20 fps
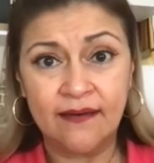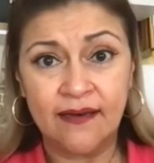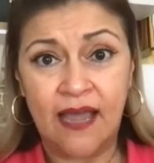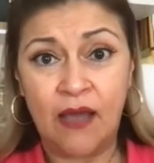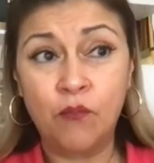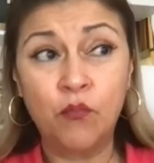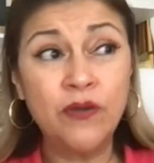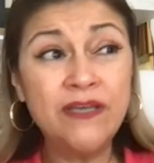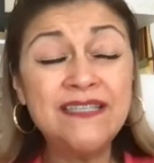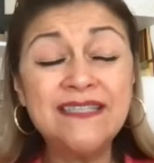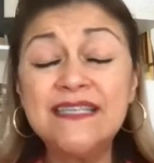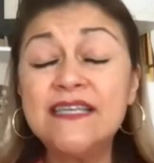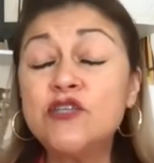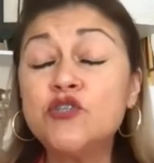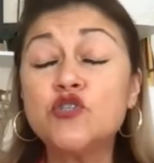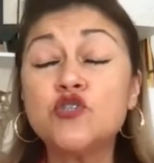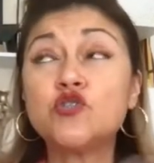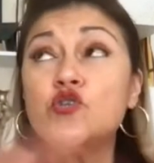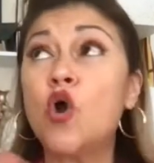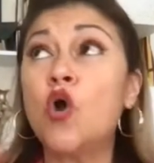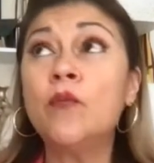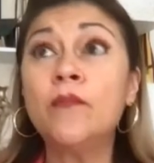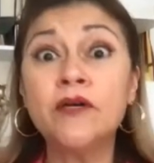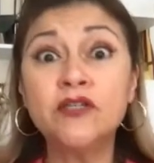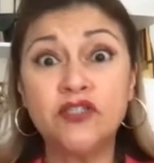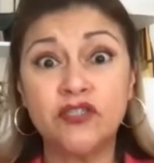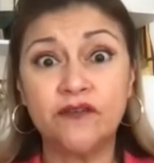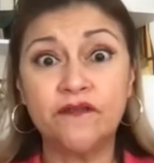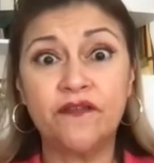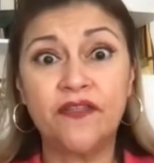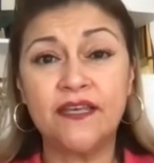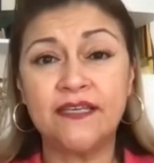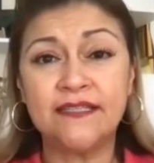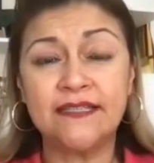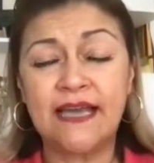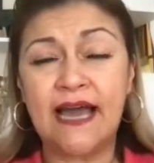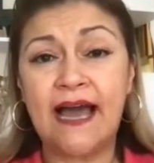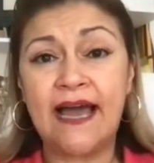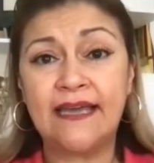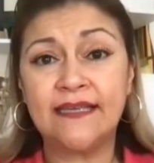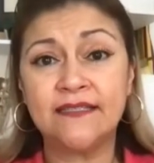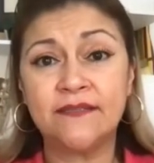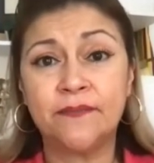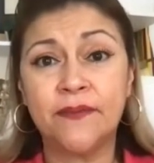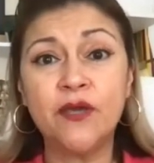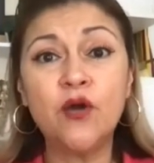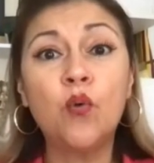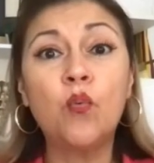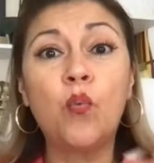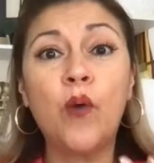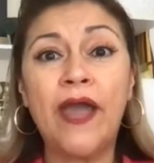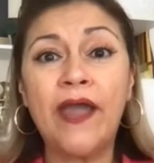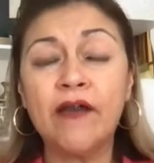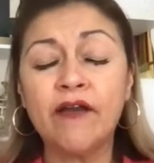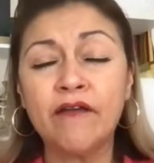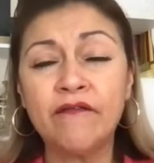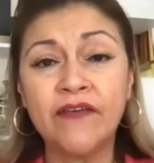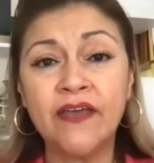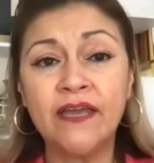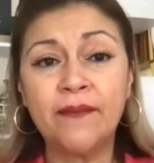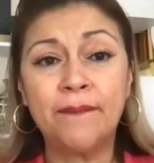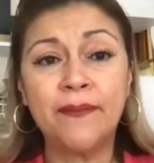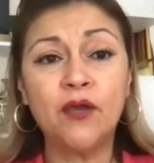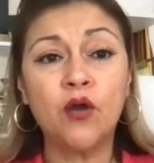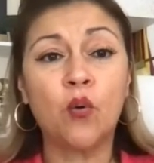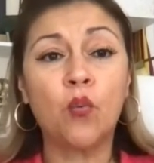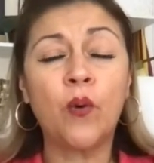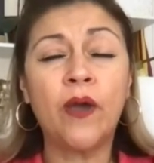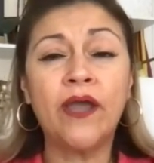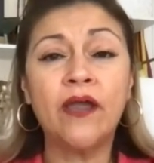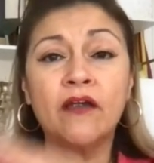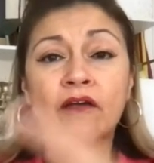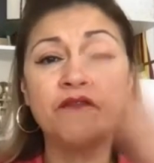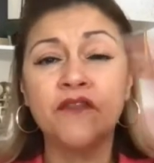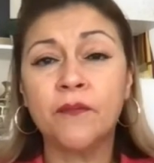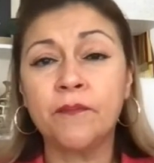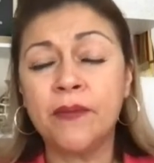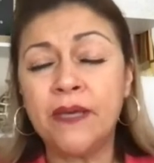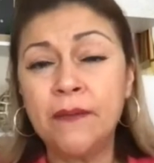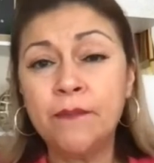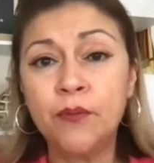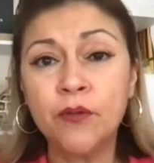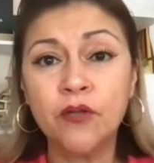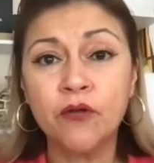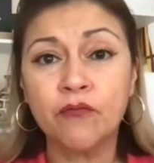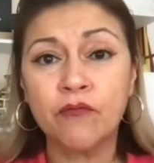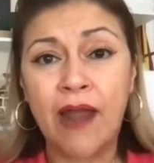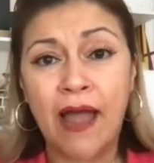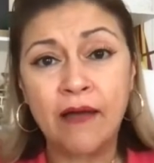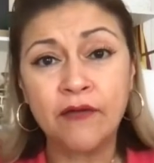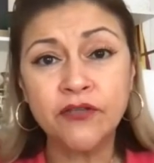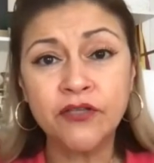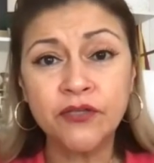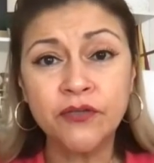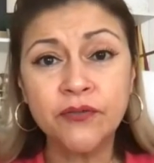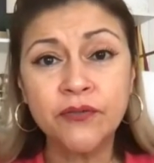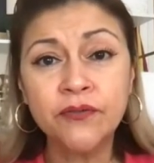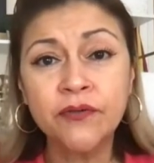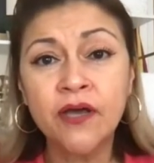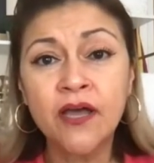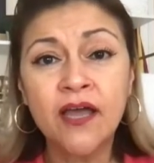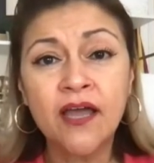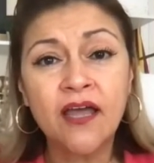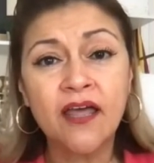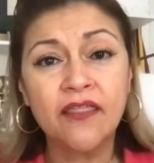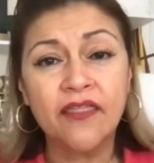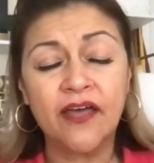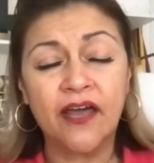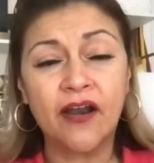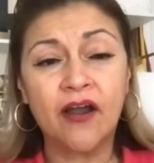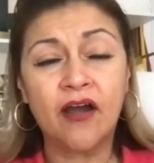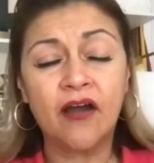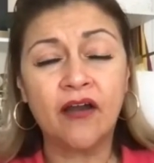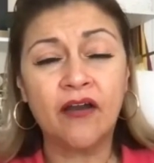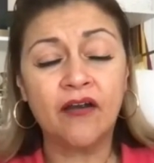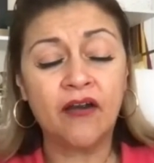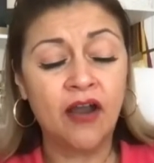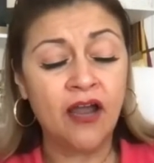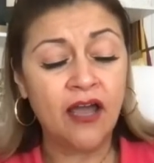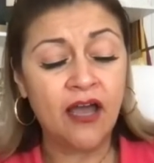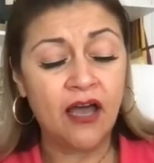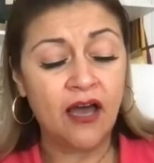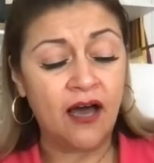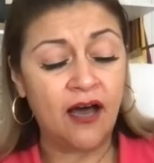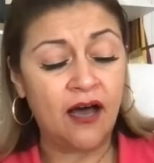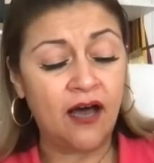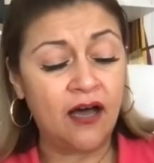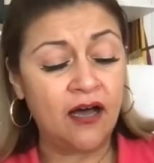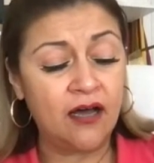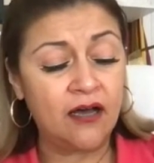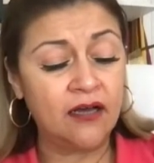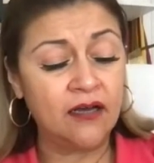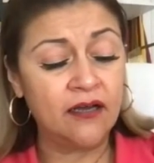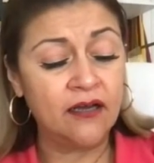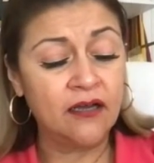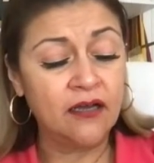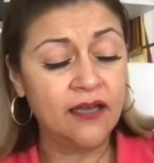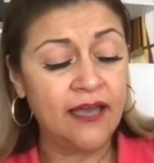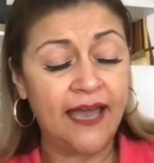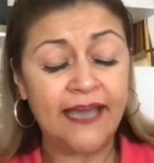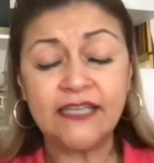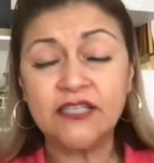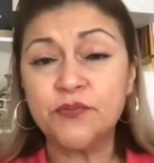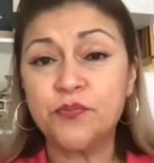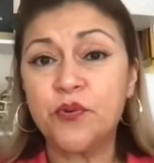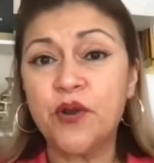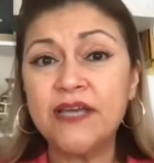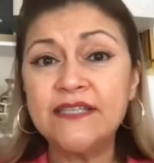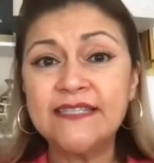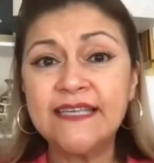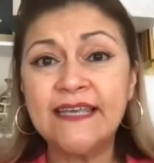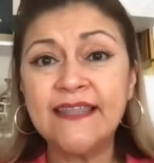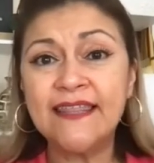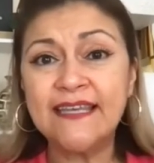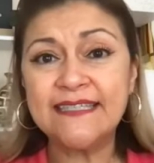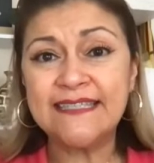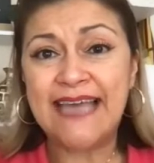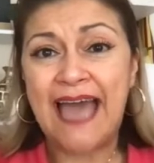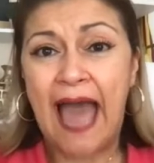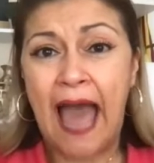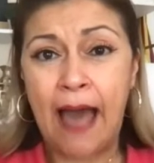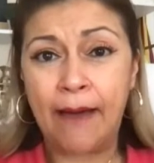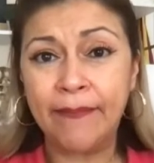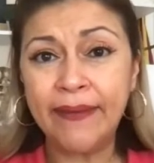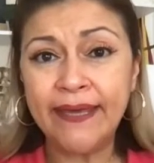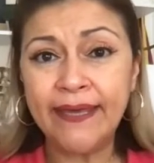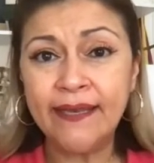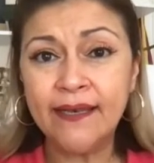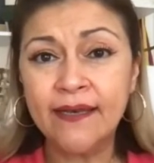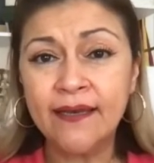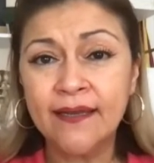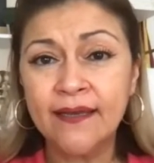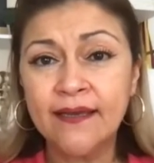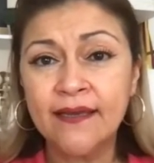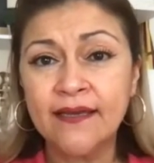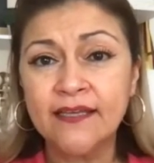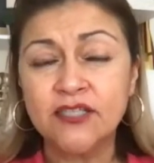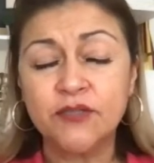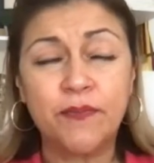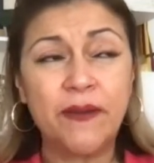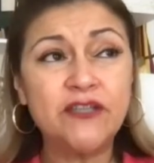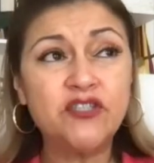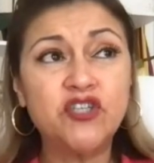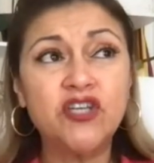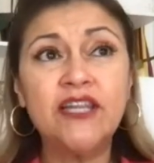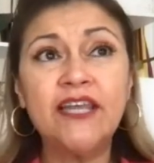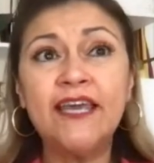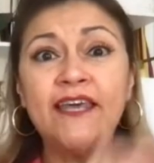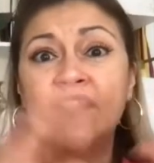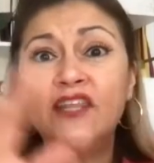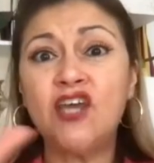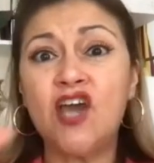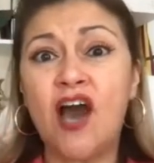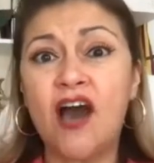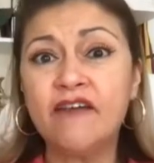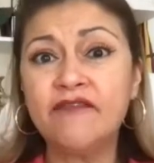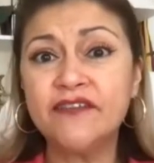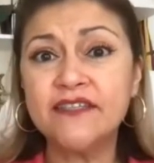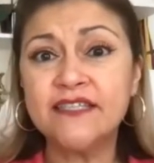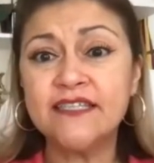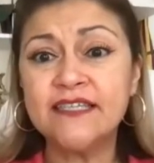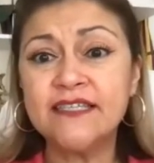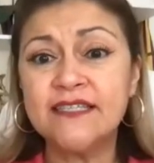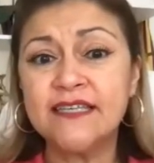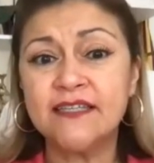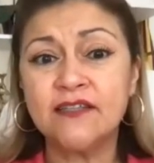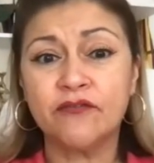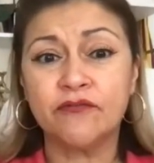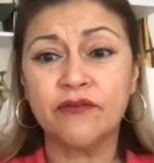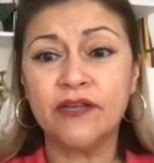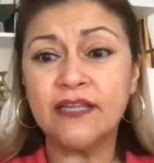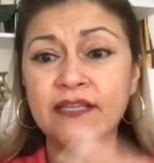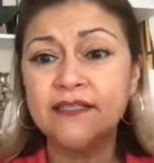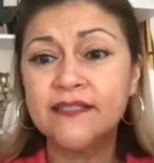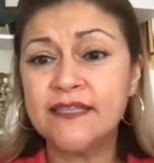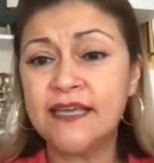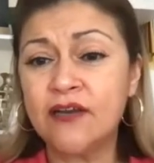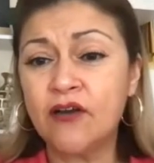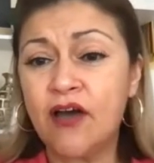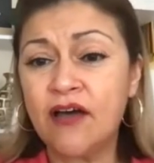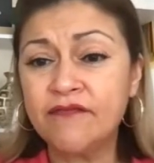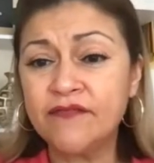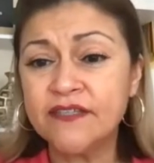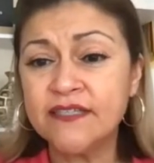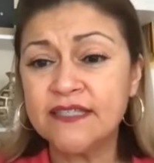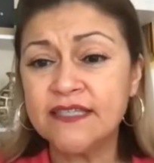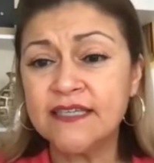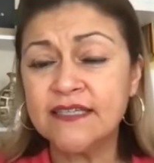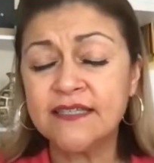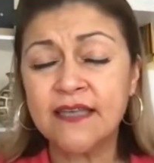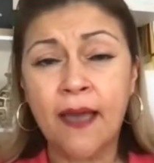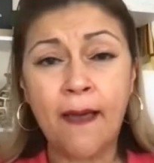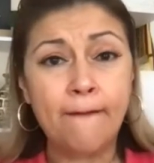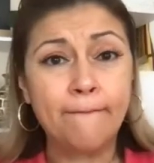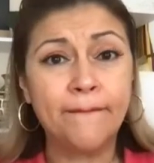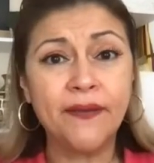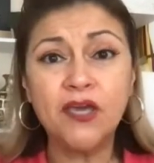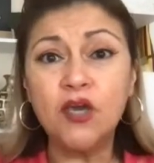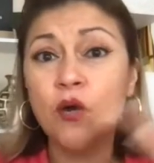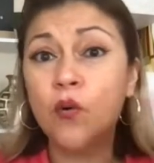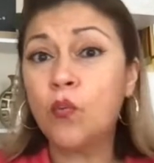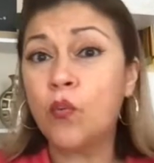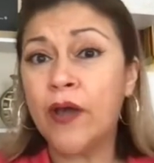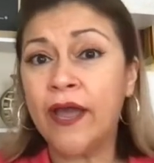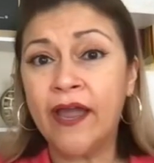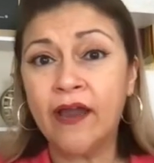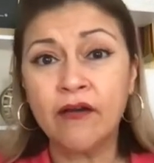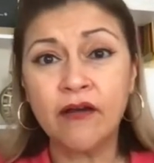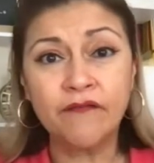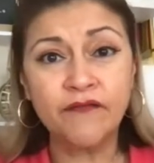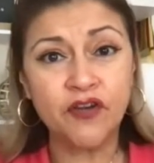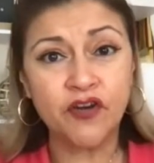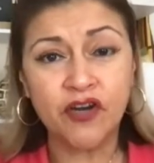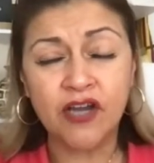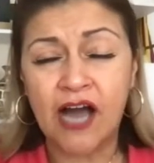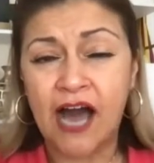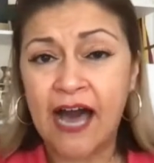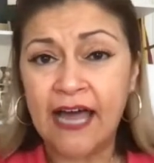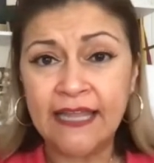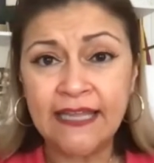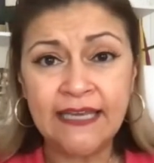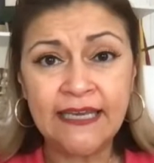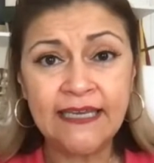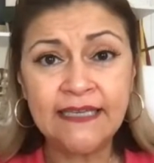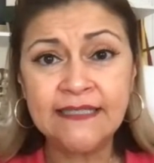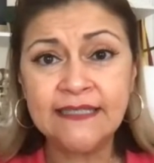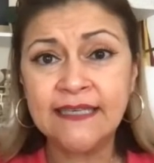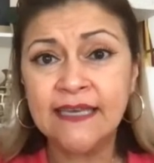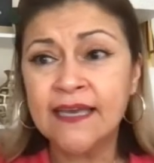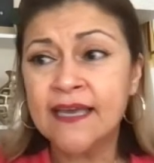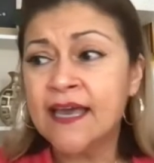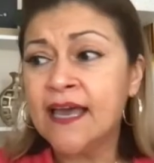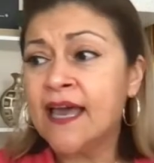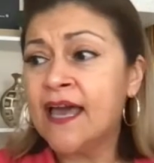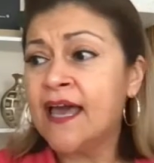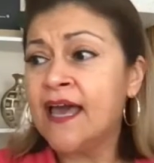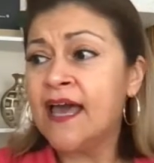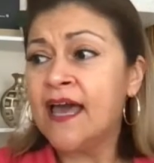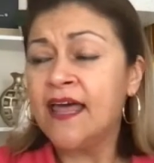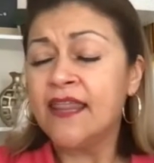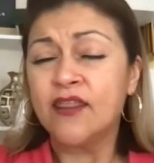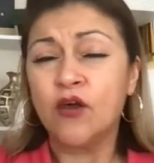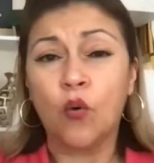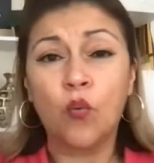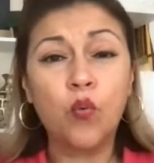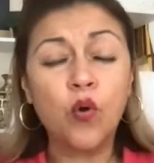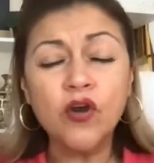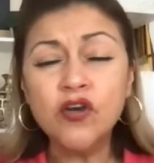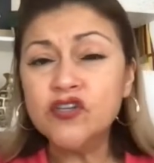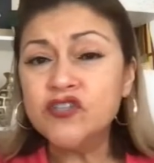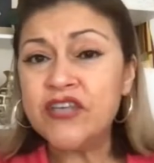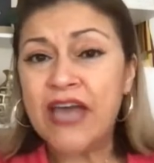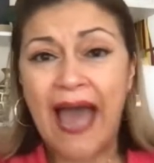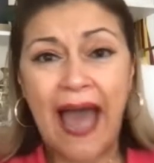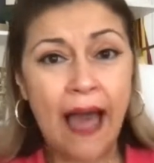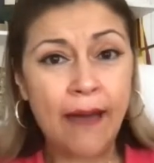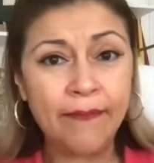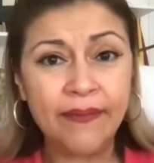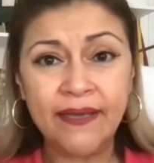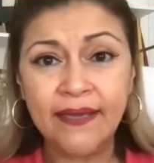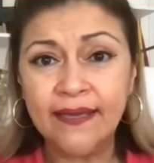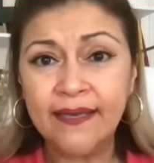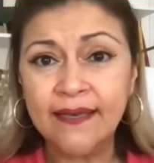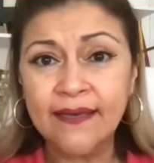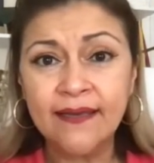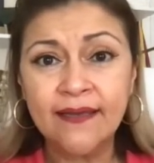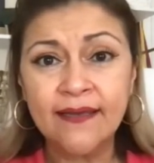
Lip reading: And we see so much of this, guys. Be aware of it. Be aware of the people around you that are uh, expressing this habit, especially in the offices and the real estate offices. Be aware of your colleagues. The worst habit,